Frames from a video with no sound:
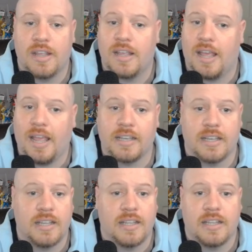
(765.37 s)
Heck,
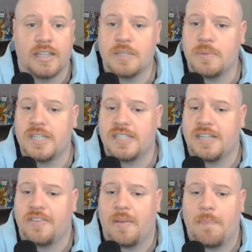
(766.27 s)
this one isn't
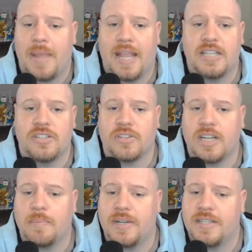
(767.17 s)
even a
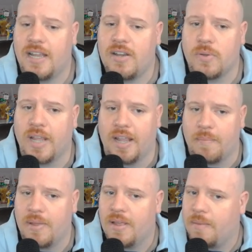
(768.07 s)
mainstream Nintendo game,